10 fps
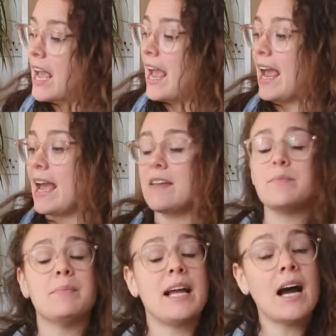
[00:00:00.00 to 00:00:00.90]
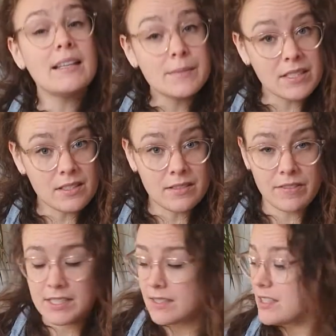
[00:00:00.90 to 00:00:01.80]
And my husband is a
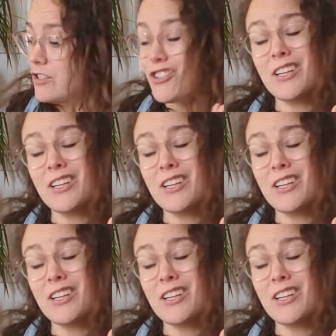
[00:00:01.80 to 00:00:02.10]
physics teacher,